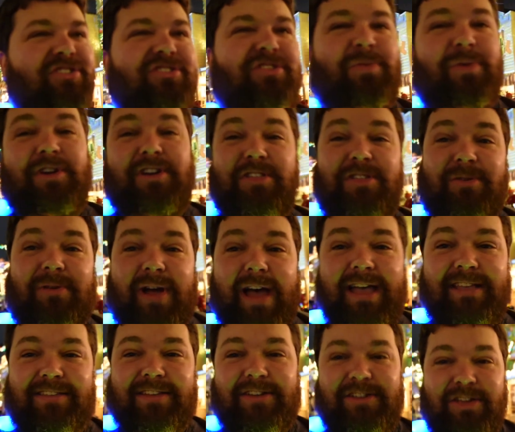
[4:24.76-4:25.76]
So word of the
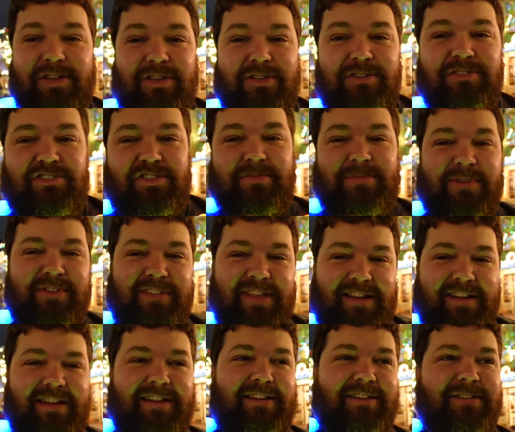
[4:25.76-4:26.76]
rise, all you YouTubers
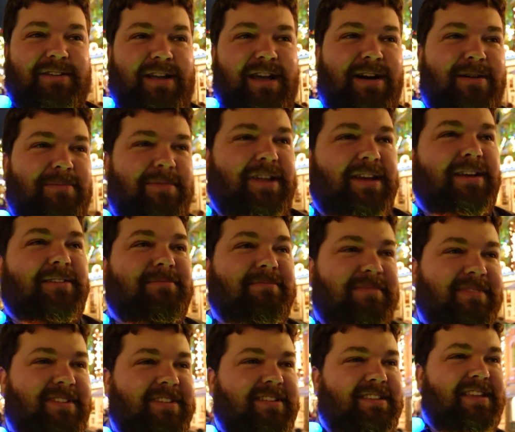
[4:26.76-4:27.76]
out here who come to
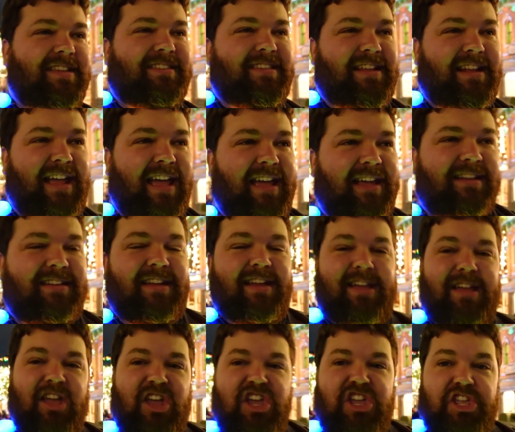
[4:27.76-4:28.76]
Disneyland.
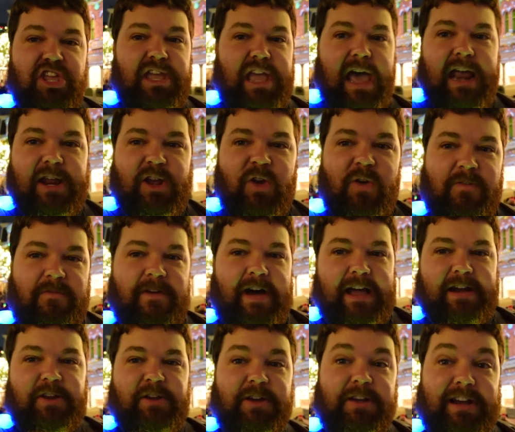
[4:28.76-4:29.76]
You gotta go
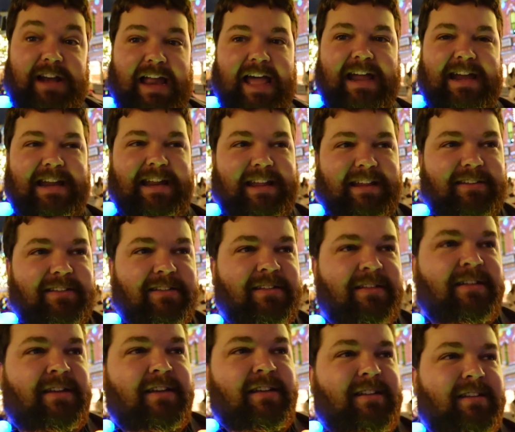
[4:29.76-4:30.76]
find good lighting.
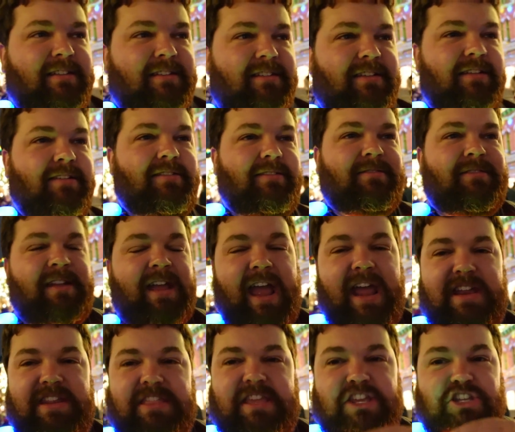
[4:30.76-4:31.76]

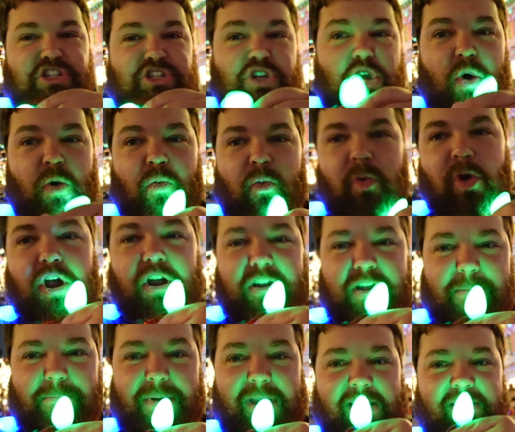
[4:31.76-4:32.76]
And these don't work,
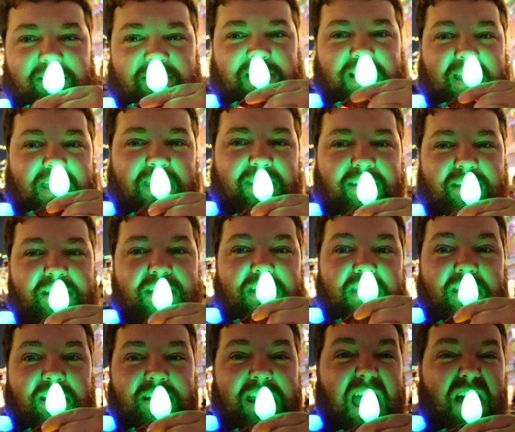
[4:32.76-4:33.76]
apparently.
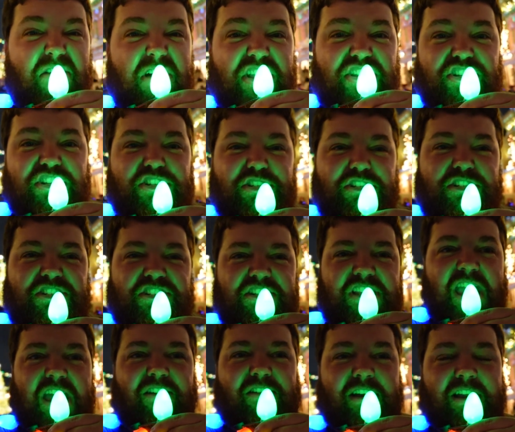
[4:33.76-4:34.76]
Now I just look
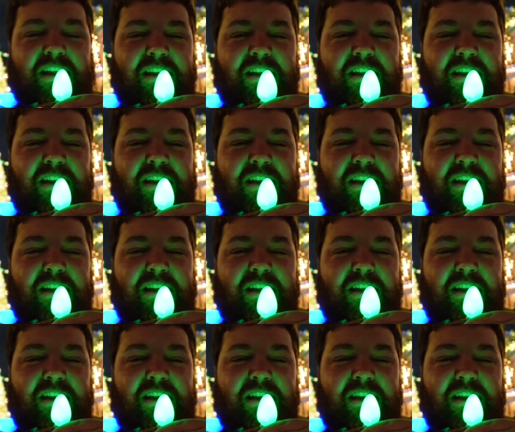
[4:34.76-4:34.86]
scary.